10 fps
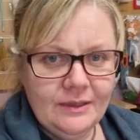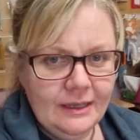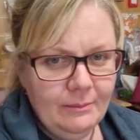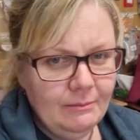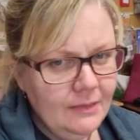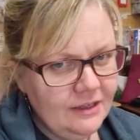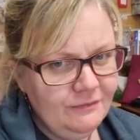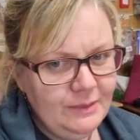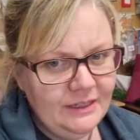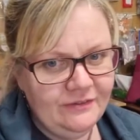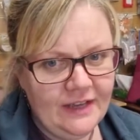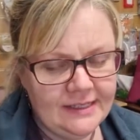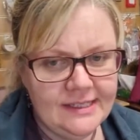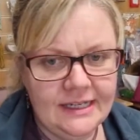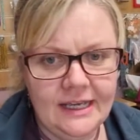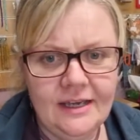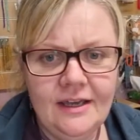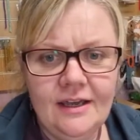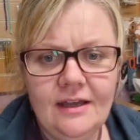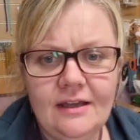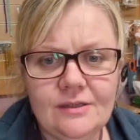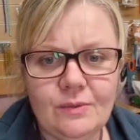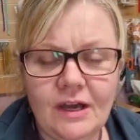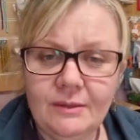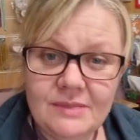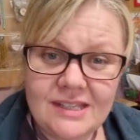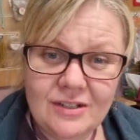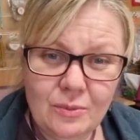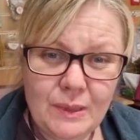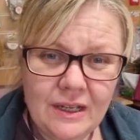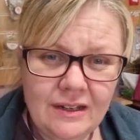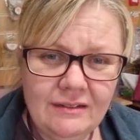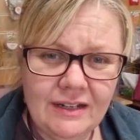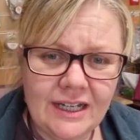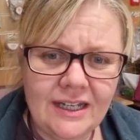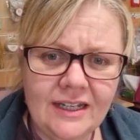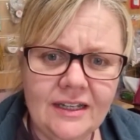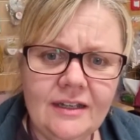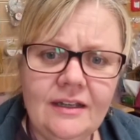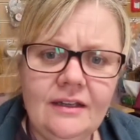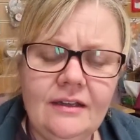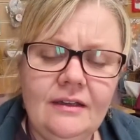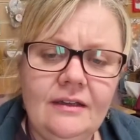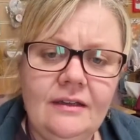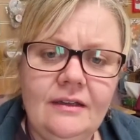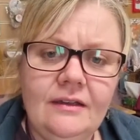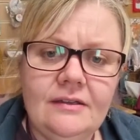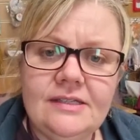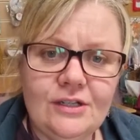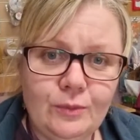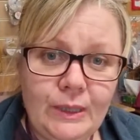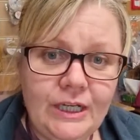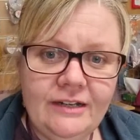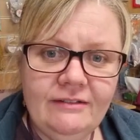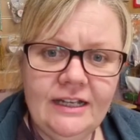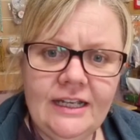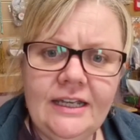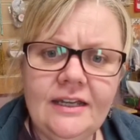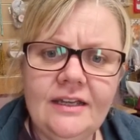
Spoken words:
That might have been affecting it as well. I'm still blurry. Still blurry.